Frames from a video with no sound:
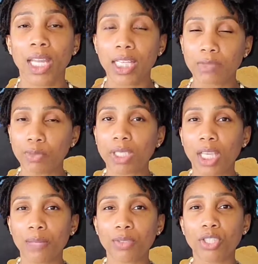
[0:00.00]
It's
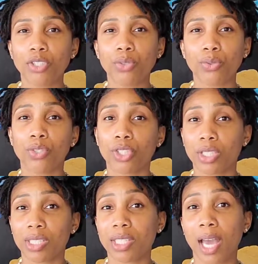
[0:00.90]
really up to you
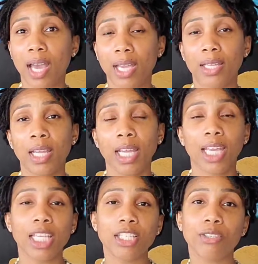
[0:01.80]
to decide
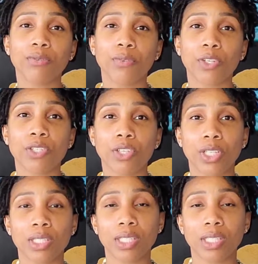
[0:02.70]
in your first 30,